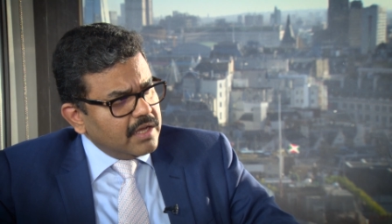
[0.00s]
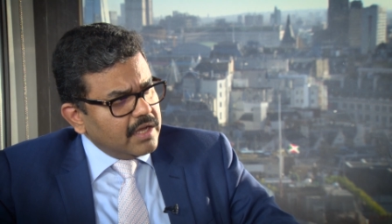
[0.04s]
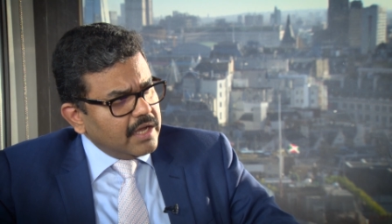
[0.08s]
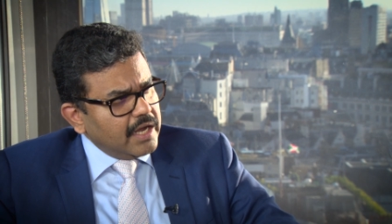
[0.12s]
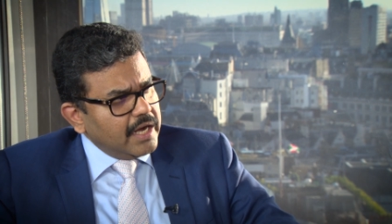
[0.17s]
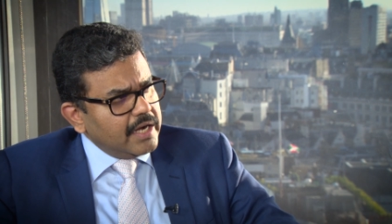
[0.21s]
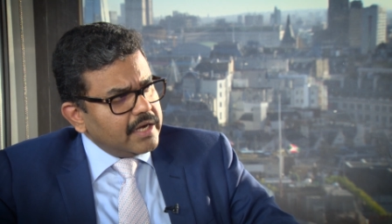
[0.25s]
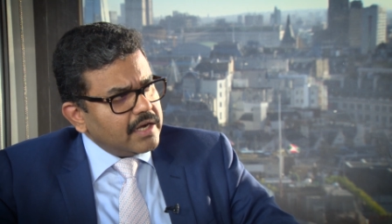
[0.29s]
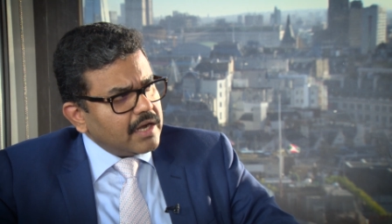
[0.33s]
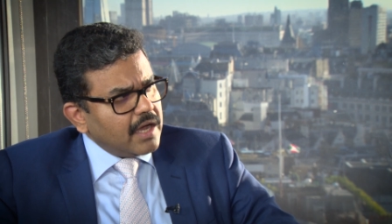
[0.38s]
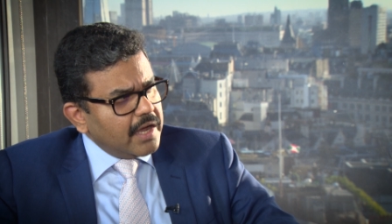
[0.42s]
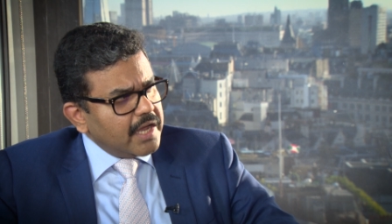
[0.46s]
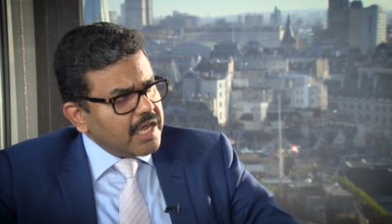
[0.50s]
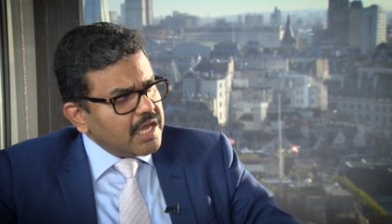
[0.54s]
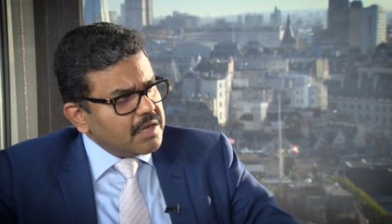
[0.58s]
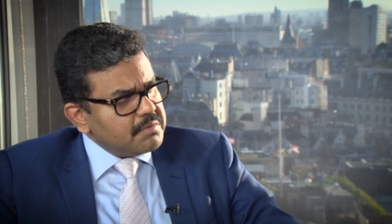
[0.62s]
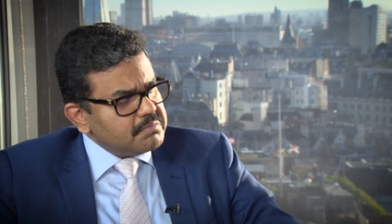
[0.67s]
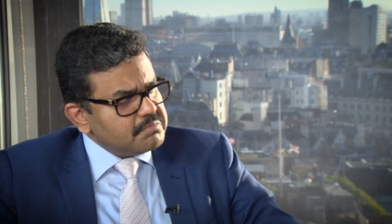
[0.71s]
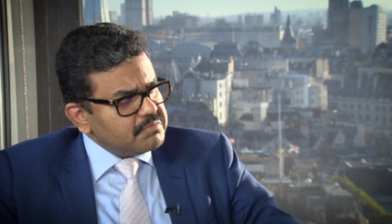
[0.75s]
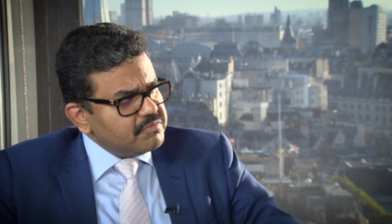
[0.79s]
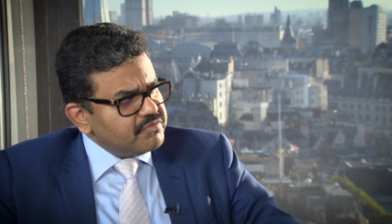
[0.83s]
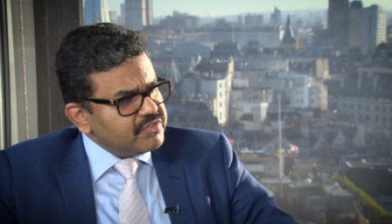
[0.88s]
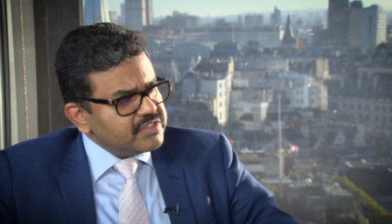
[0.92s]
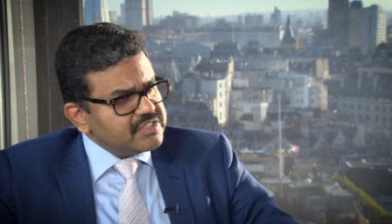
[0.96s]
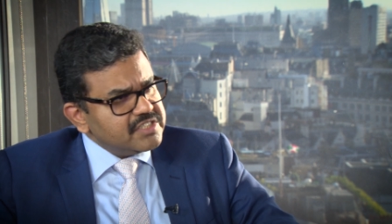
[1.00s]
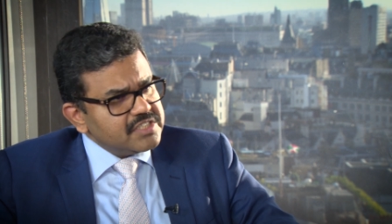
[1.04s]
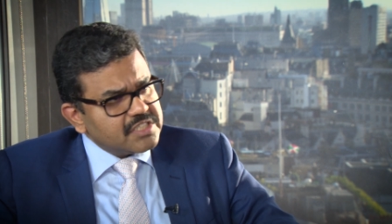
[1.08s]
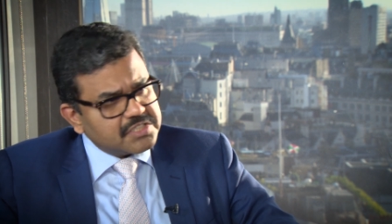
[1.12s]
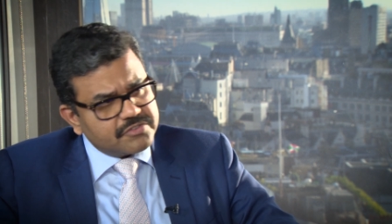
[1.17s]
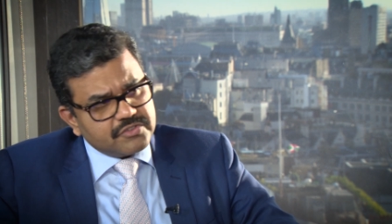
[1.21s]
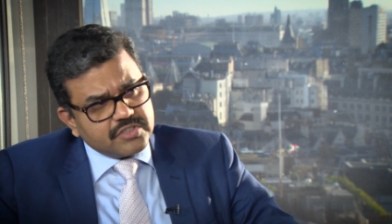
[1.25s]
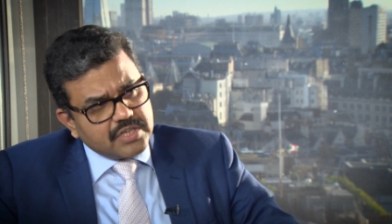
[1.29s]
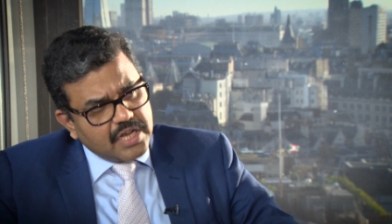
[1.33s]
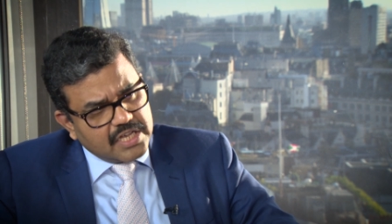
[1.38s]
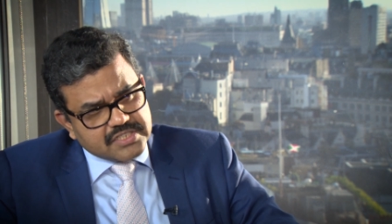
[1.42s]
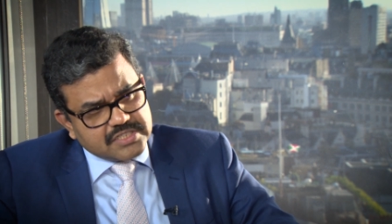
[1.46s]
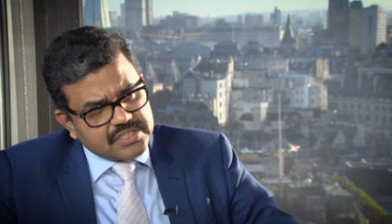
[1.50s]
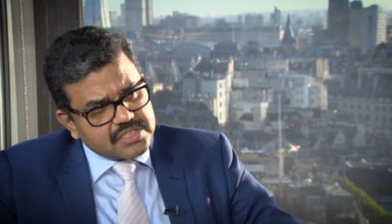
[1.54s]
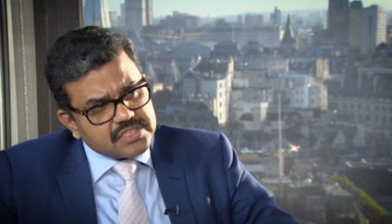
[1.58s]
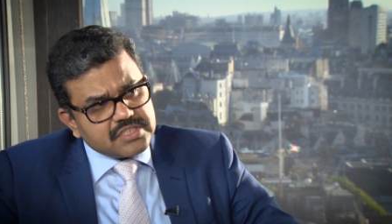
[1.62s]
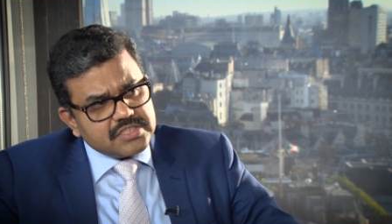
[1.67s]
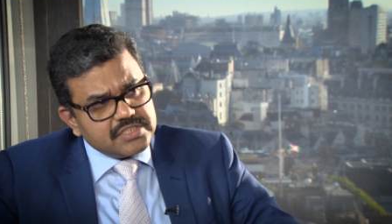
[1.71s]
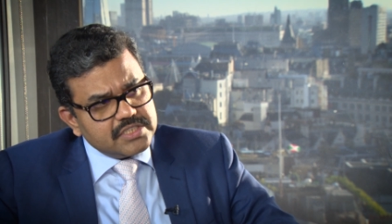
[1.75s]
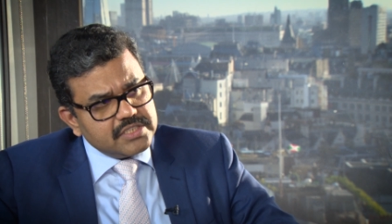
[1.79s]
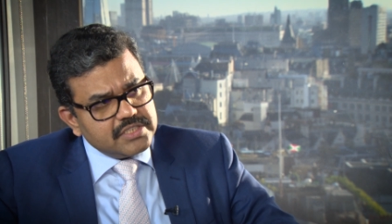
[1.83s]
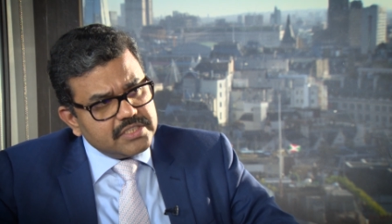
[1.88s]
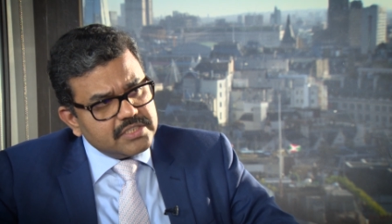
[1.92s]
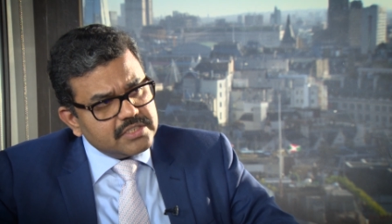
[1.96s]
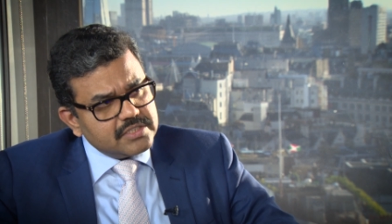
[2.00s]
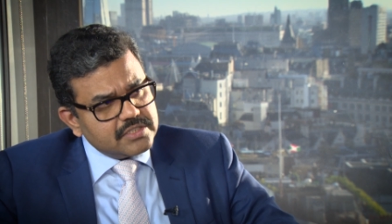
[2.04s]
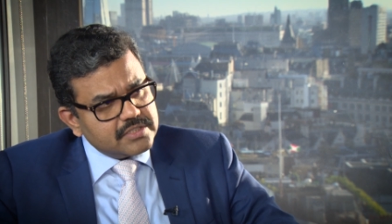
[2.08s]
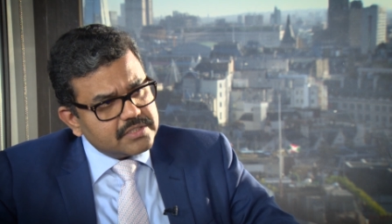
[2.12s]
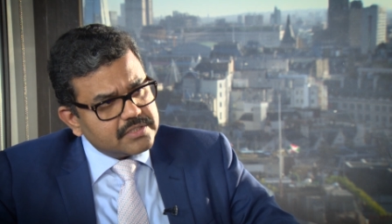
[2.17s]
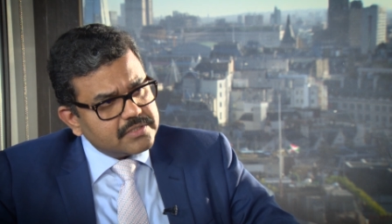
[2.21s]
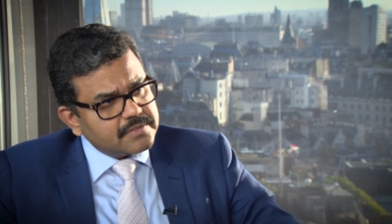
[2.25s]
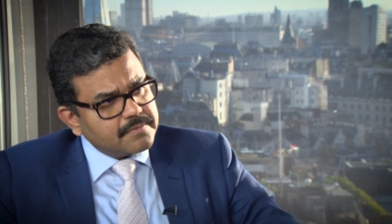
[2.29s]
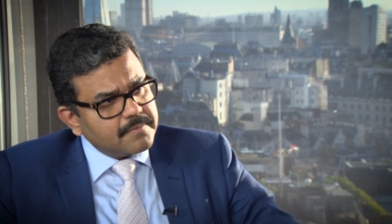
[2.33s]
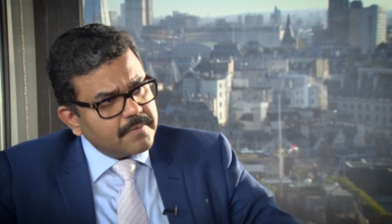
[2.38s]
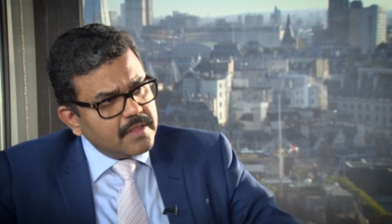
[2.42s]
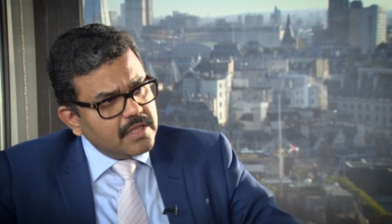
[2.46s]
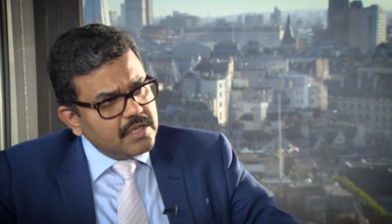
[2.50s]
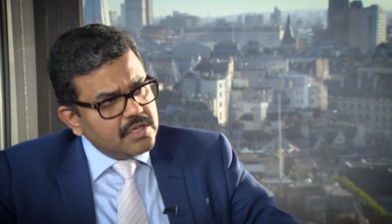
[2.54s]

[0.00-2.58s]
and I am within this for the last 16 years.